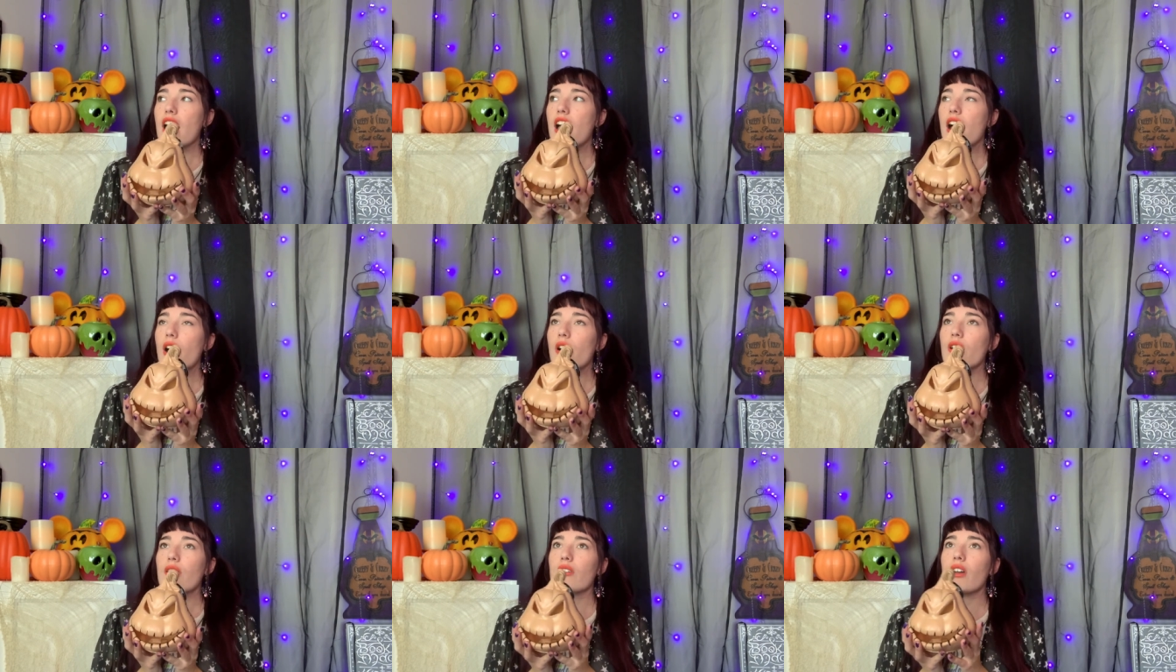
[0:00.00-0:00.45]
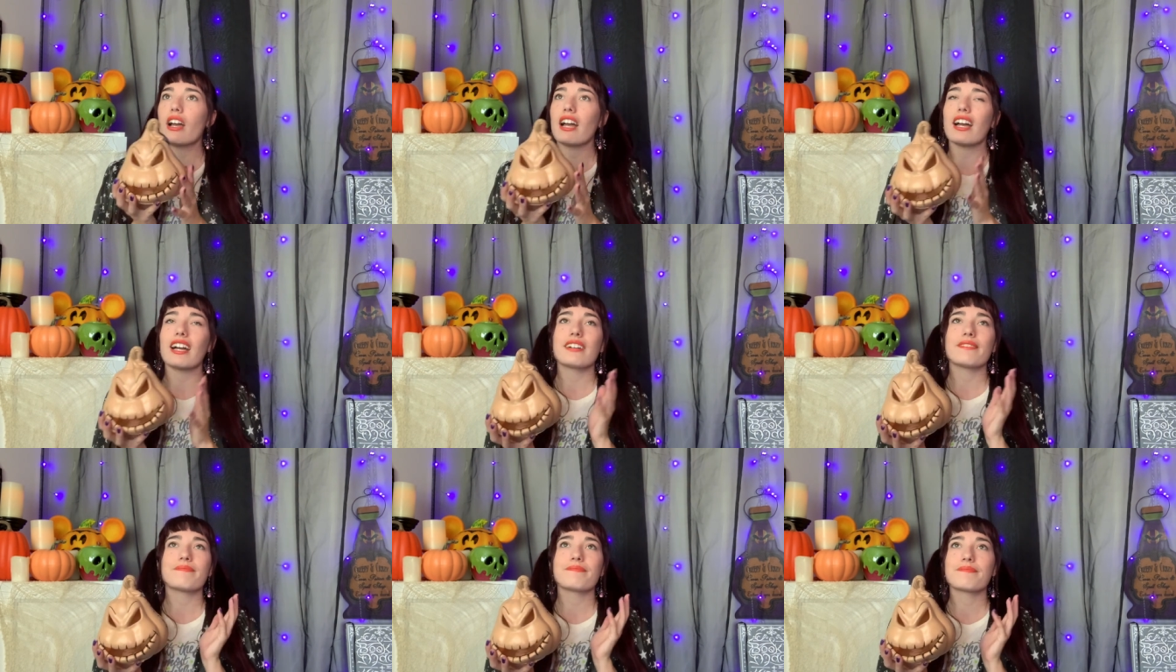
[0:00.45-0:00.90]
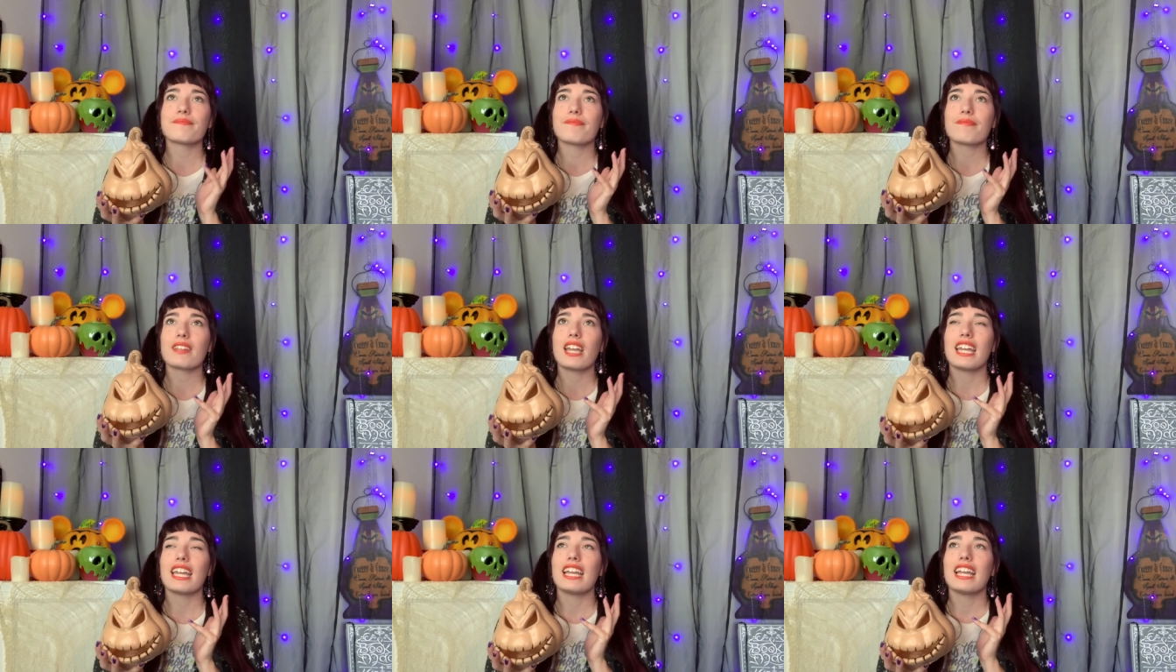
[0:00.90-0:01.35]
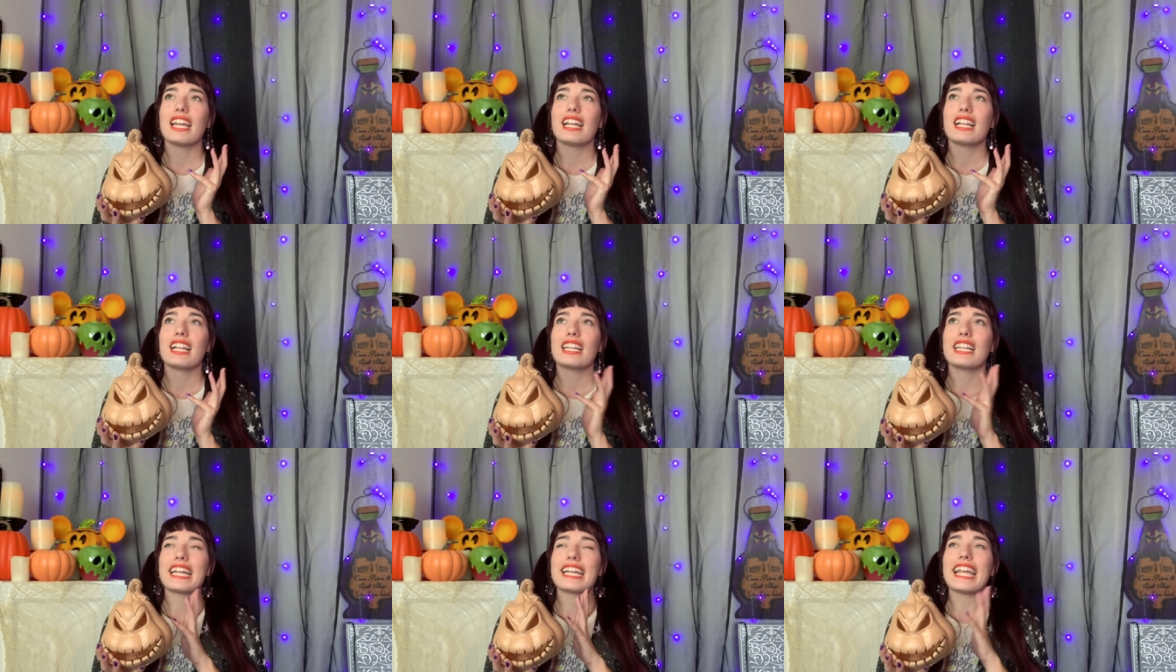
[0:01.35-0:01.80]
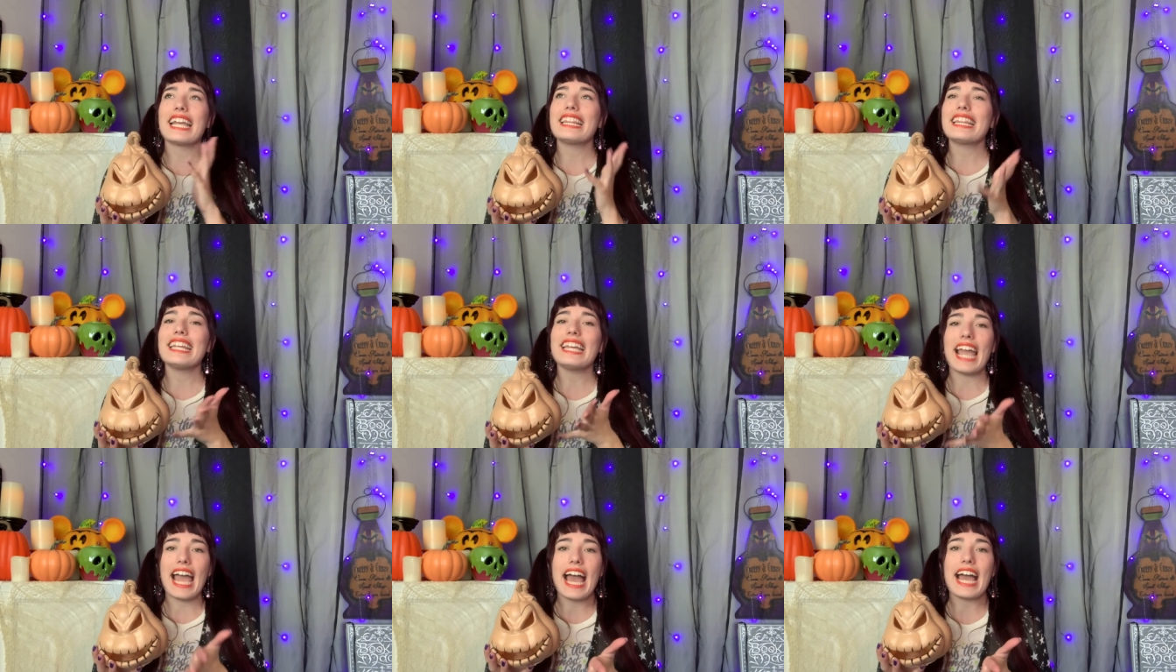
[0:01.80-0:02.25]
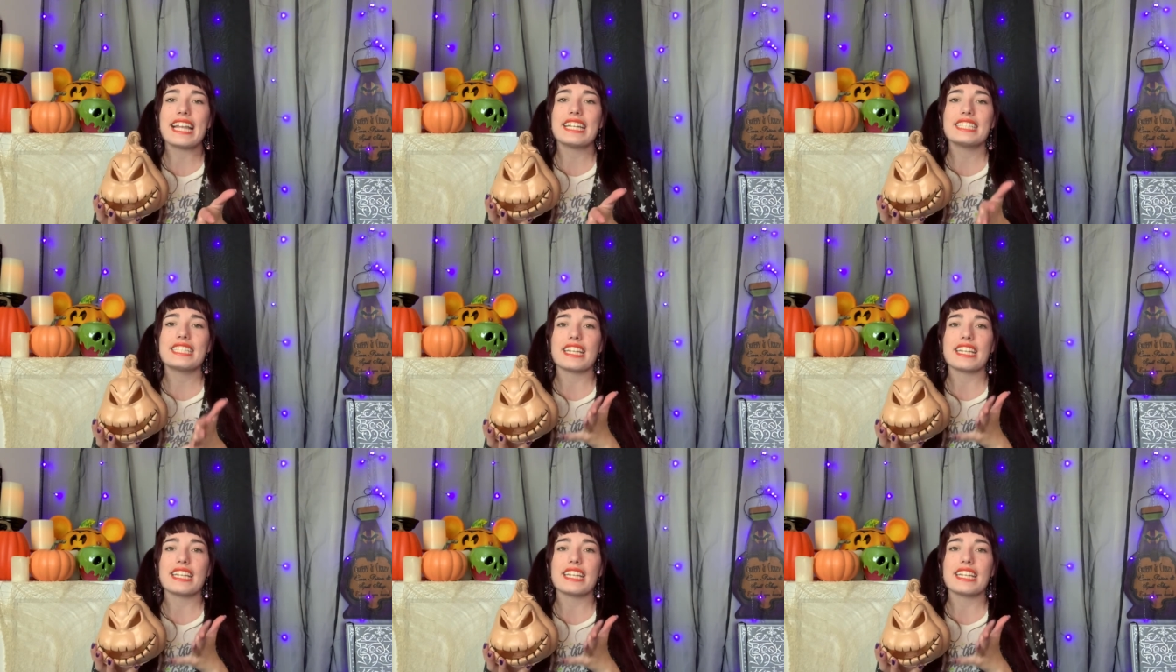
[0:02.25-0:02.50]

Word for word: Uh, like in the end,